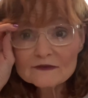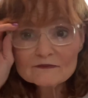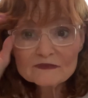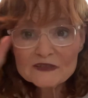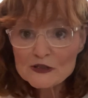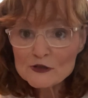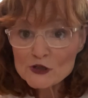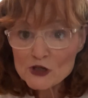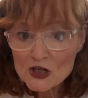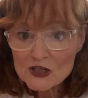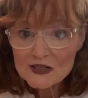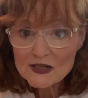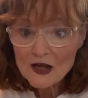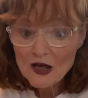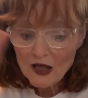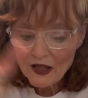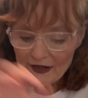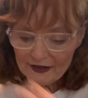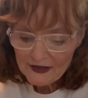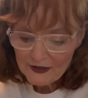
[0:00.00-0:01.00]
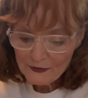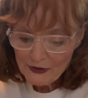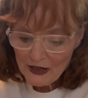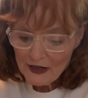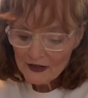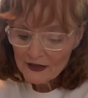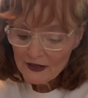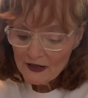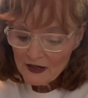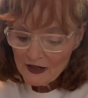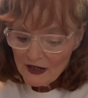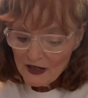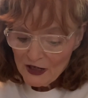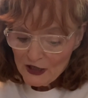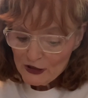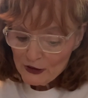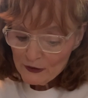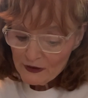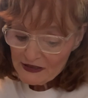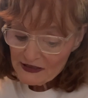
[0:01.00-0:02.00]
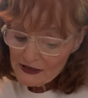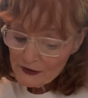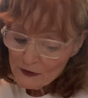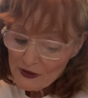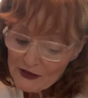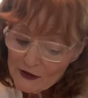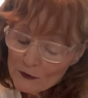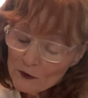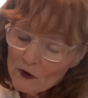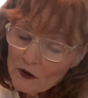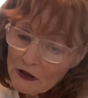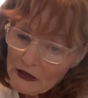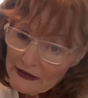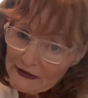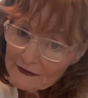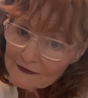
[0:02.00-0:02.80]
There's just not, okay? You can do what you want.